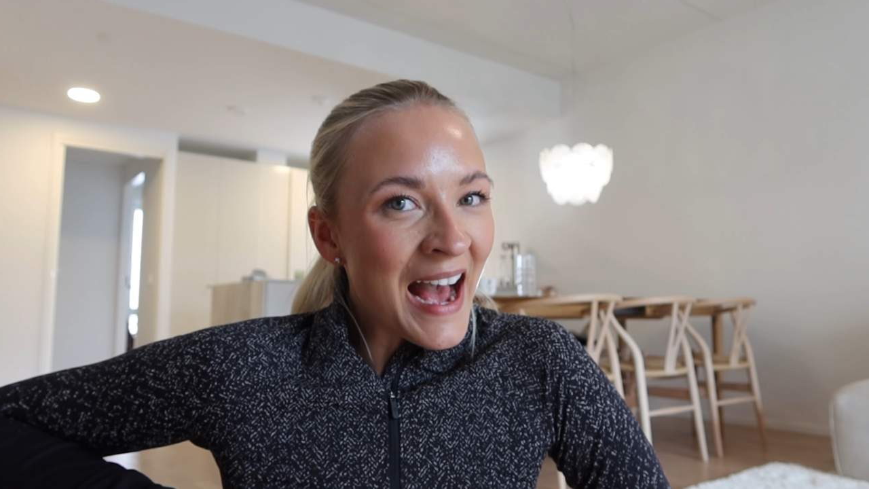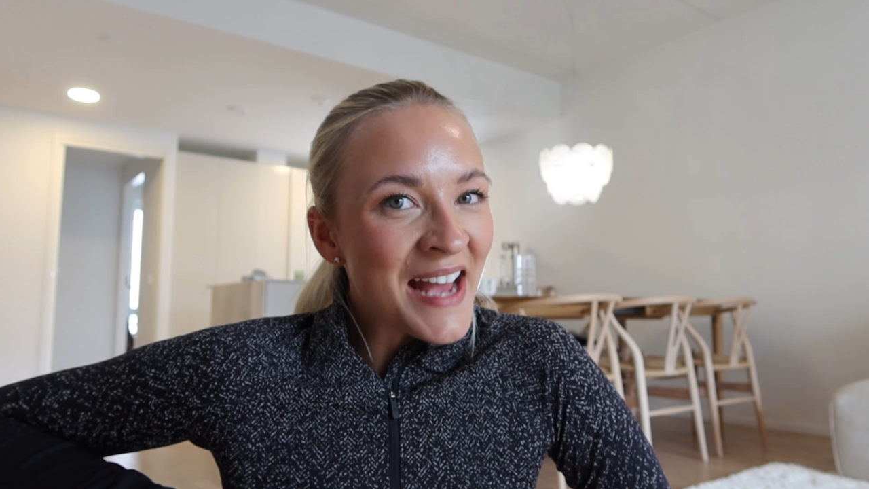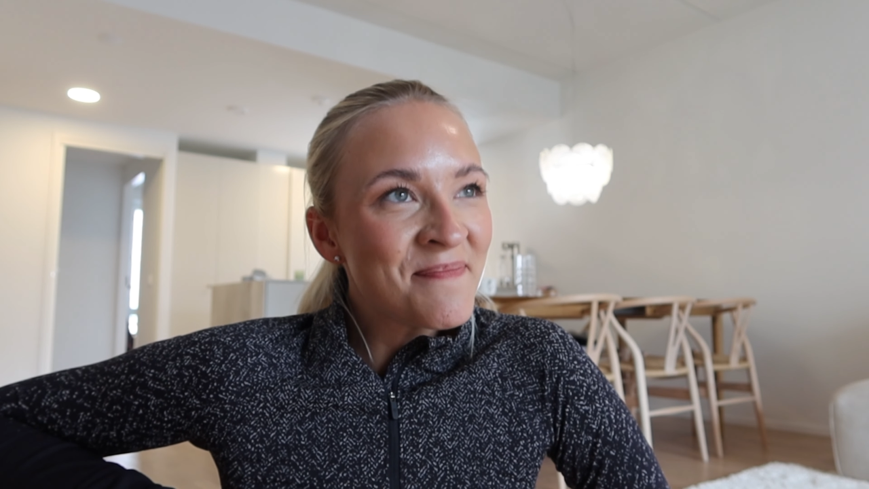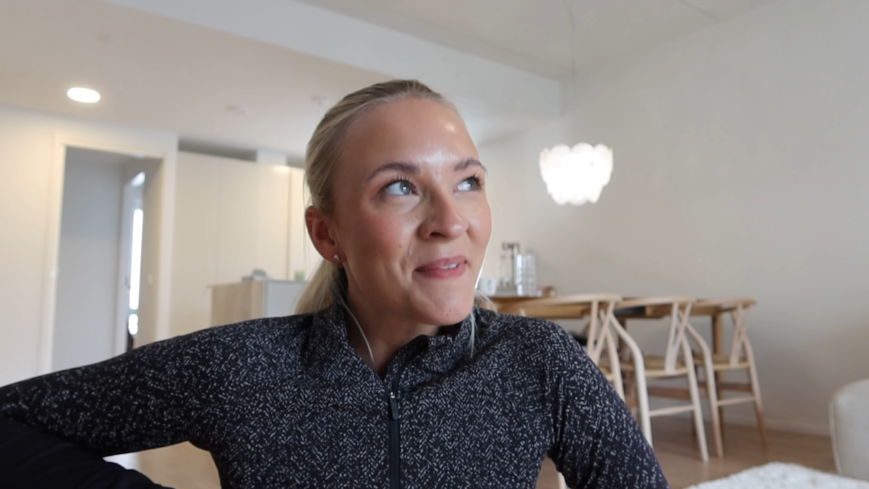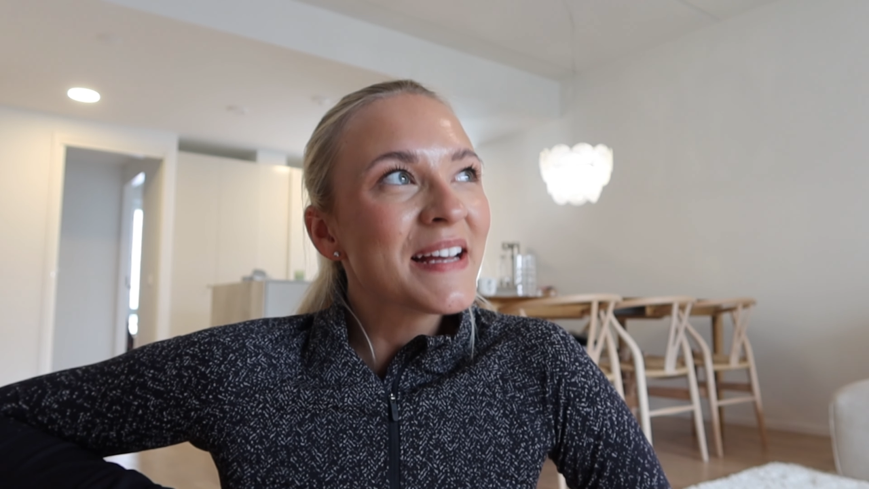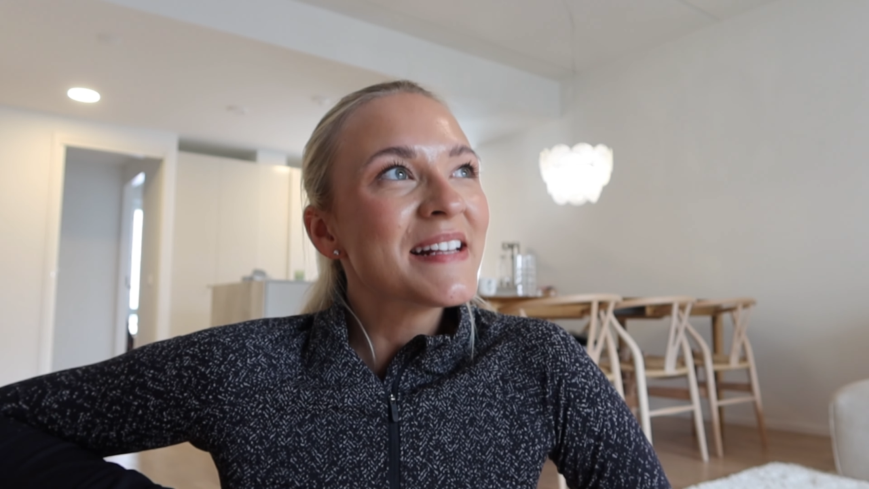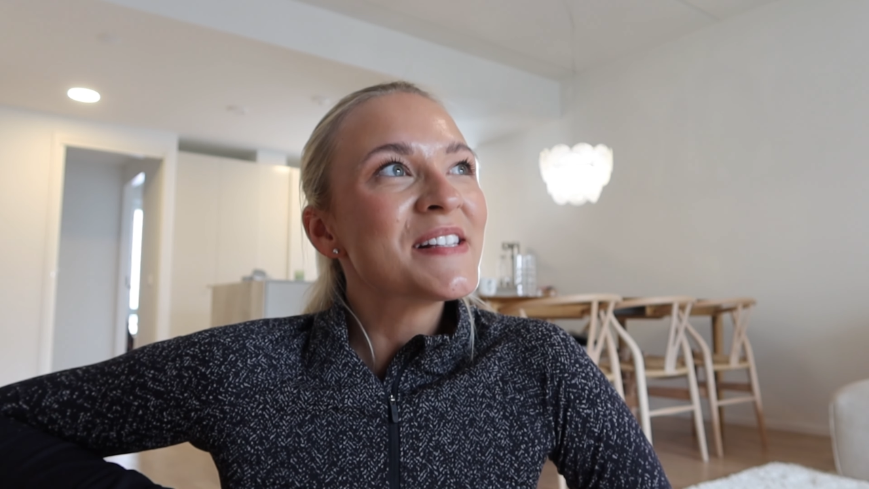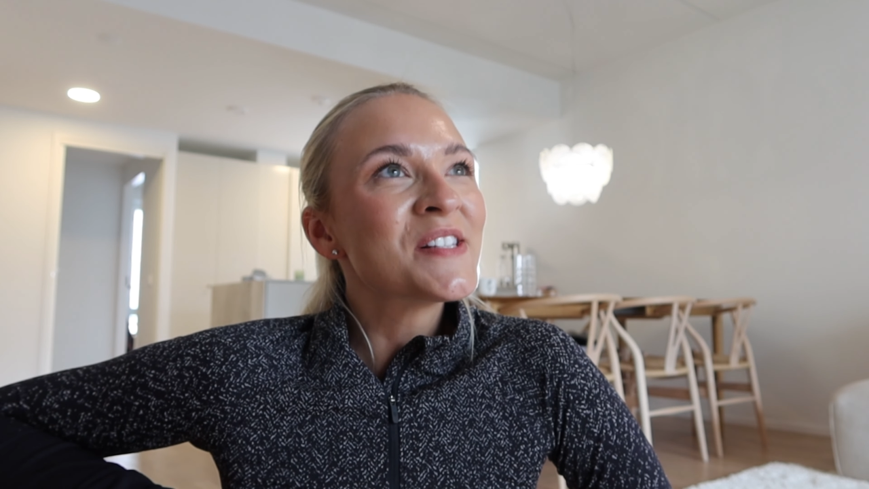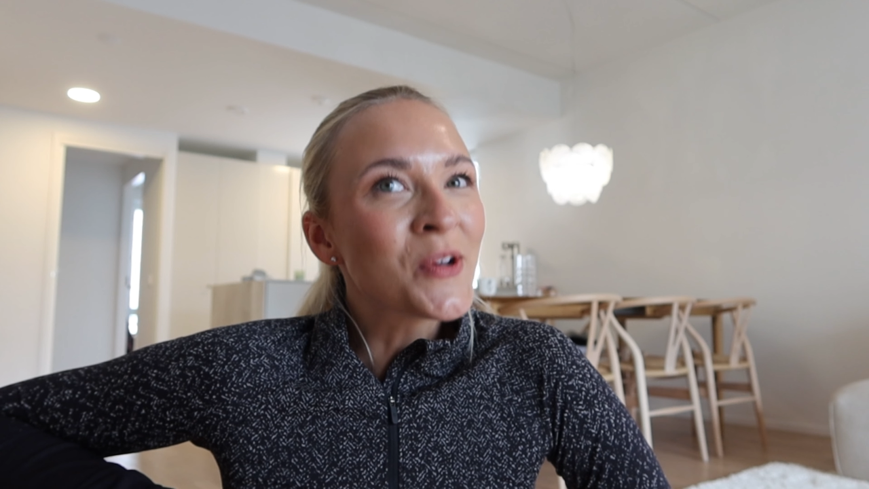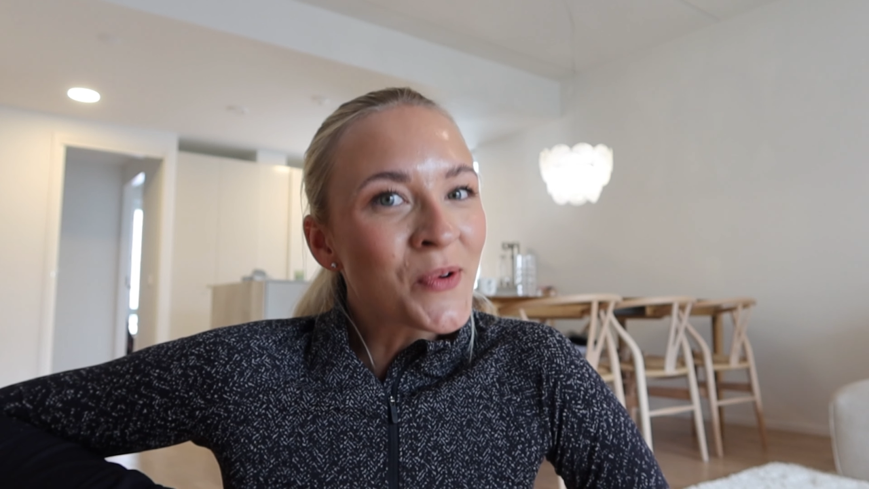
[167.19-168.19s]
I'm
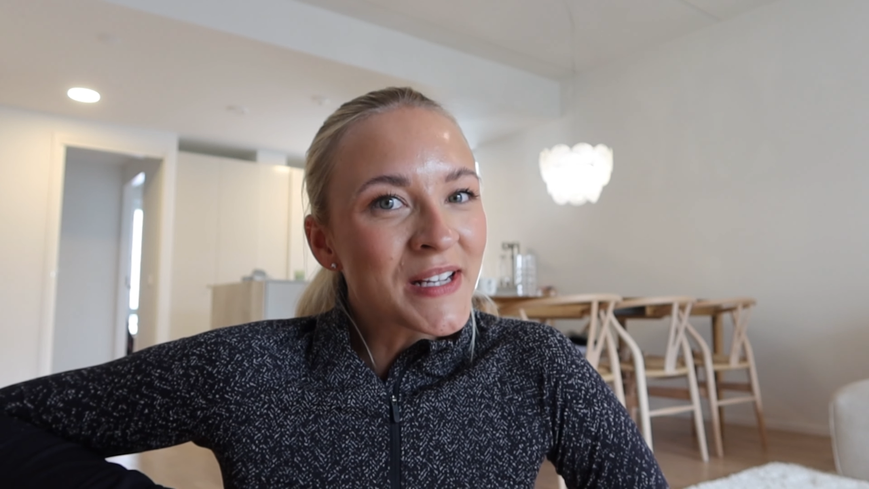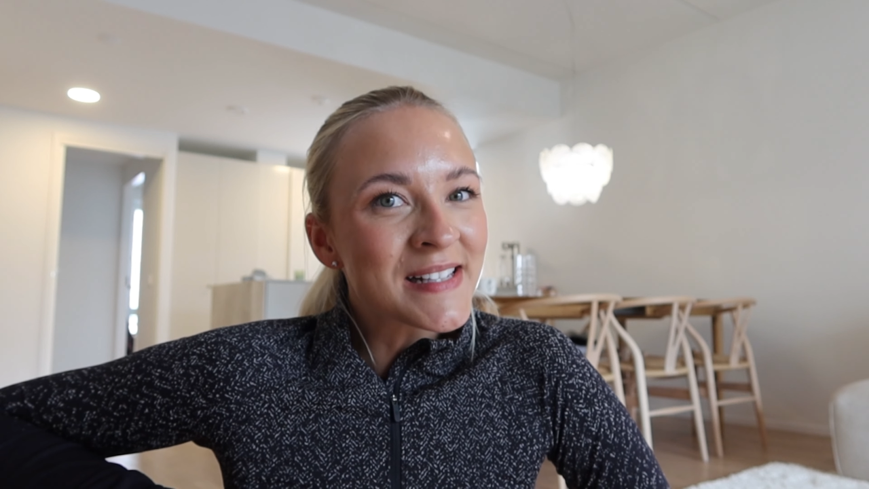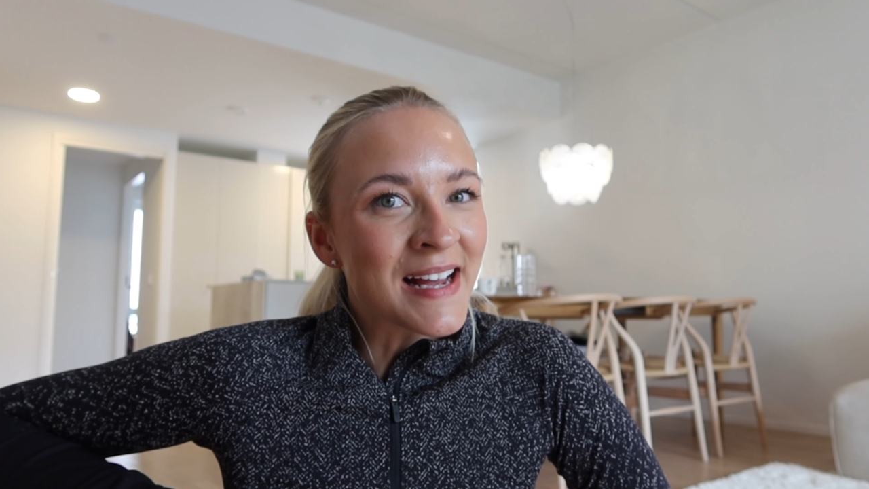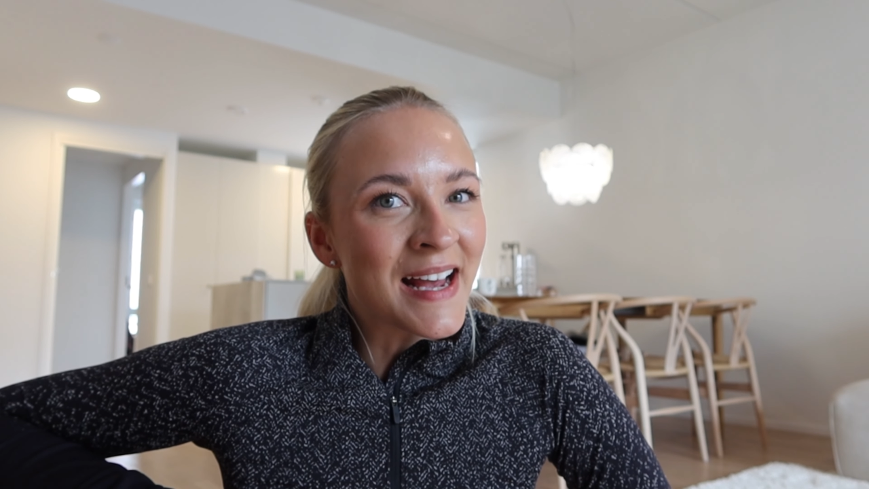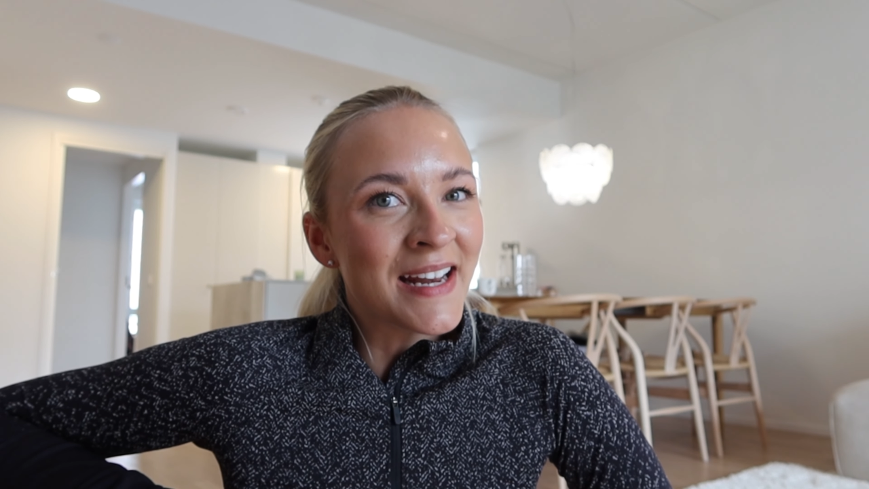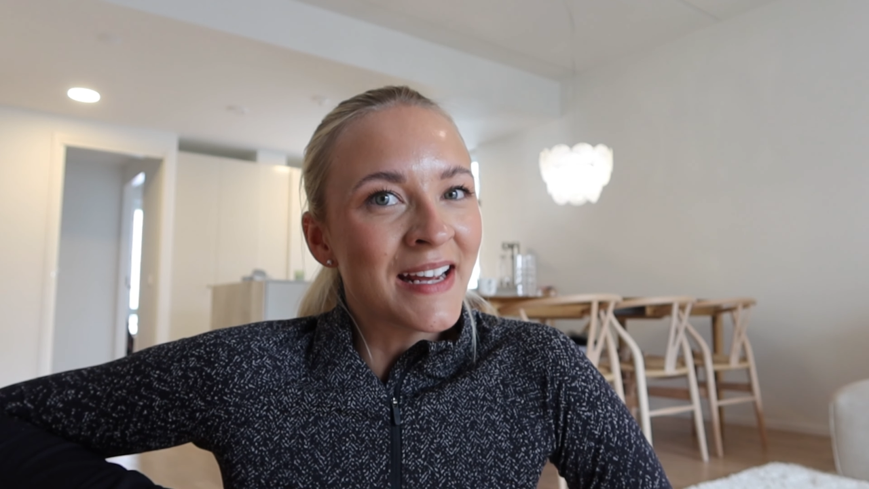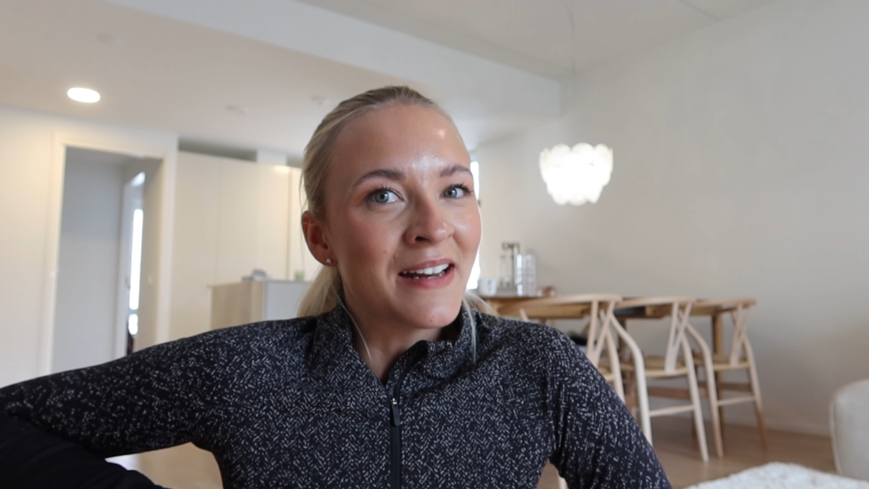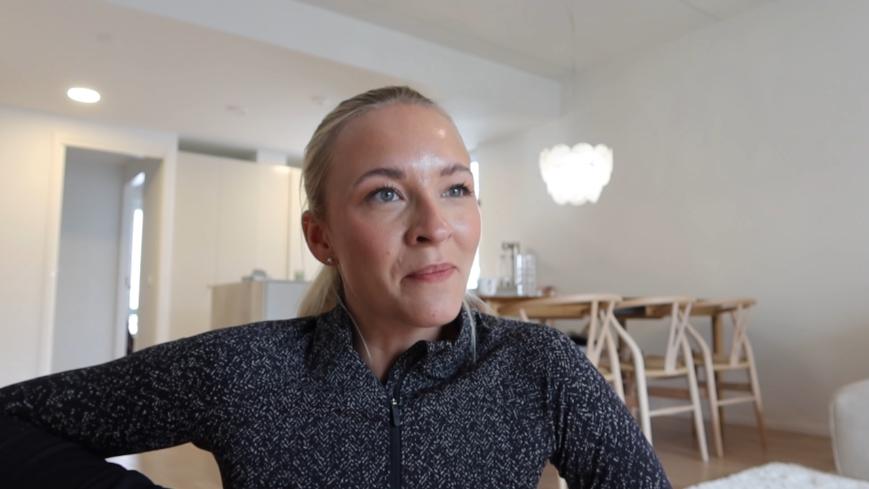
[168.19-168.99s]
so excited